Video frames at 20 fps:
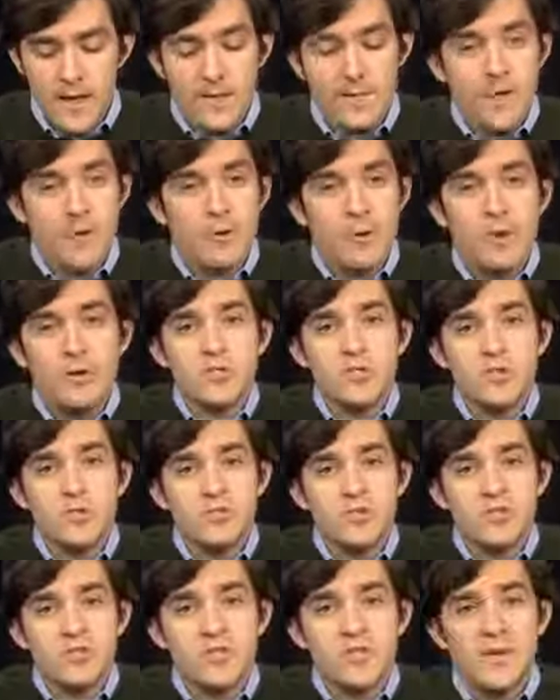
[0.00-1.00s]
They were also
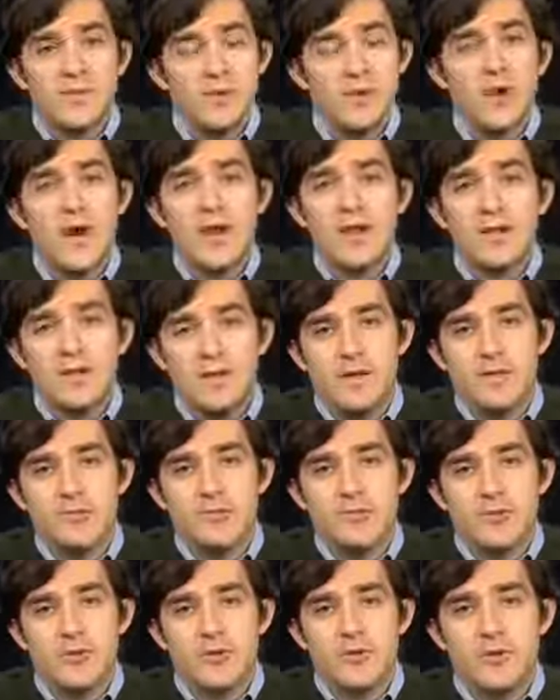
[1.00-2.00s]
just democratically
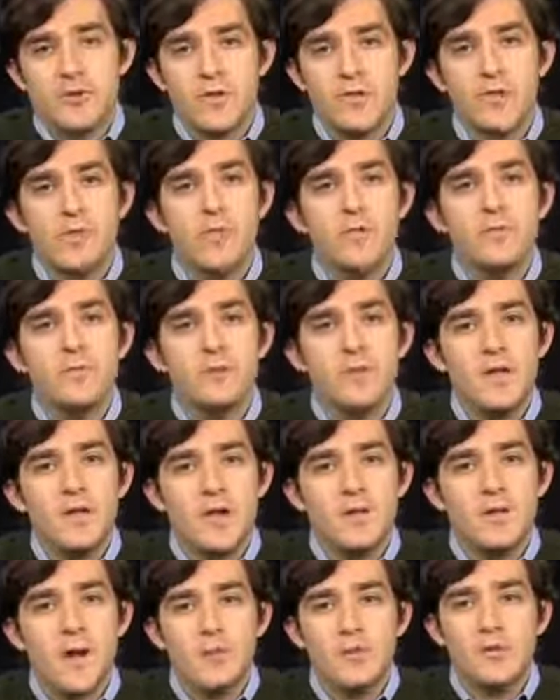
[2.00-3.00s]
concerned that there wouldn't be
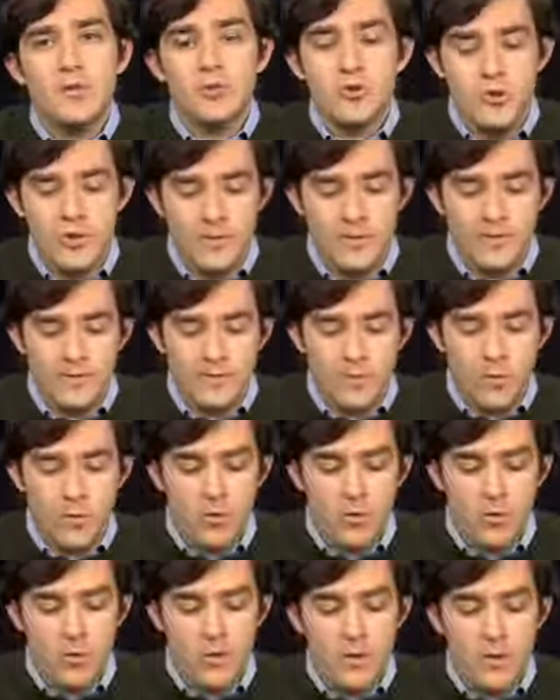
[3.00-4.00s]
enough opportunity
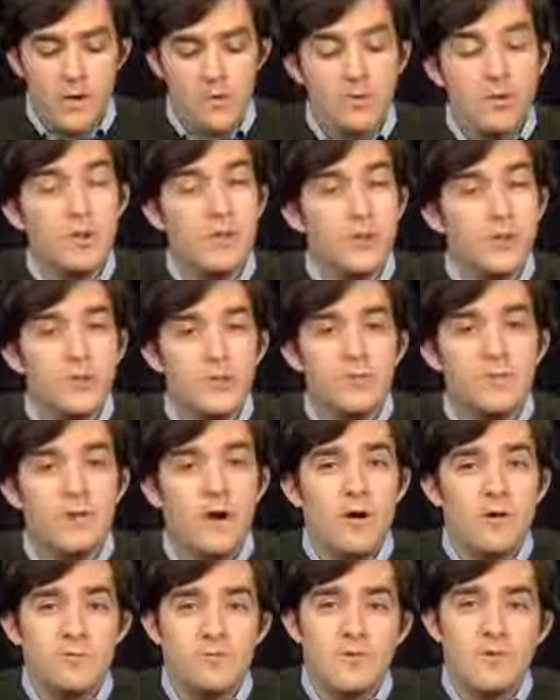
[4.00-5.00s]
for political
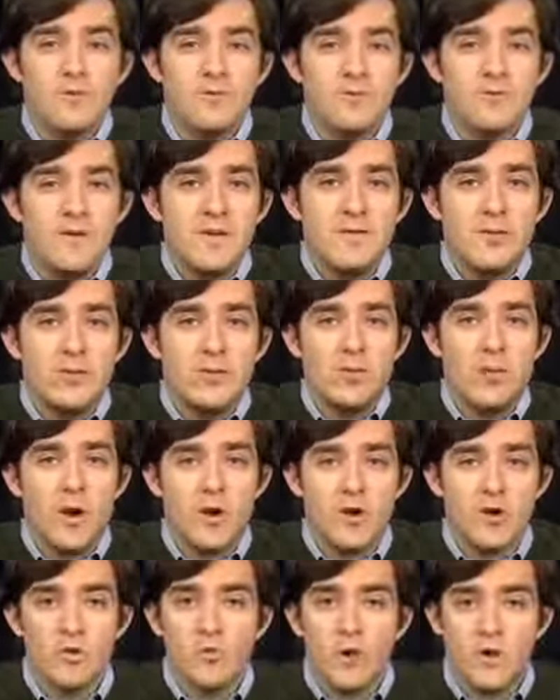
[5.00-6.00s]
involvement of people who
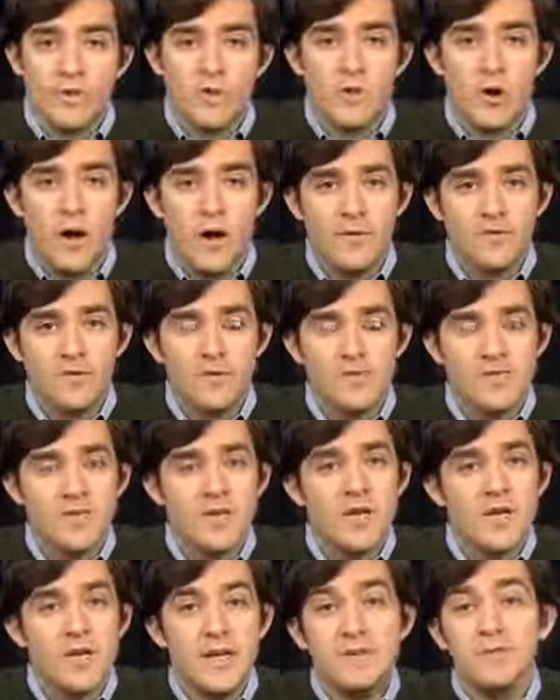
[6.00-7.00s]
wanted to run for office
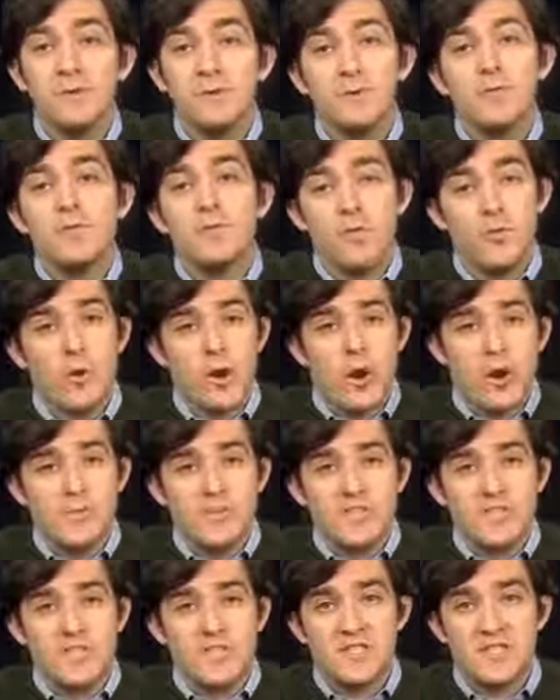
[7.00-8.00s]
if there were fewer
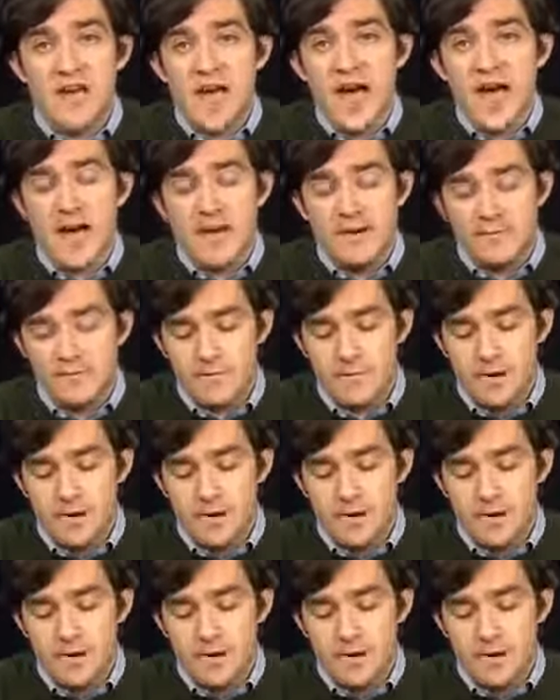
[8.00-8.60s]
offices to have.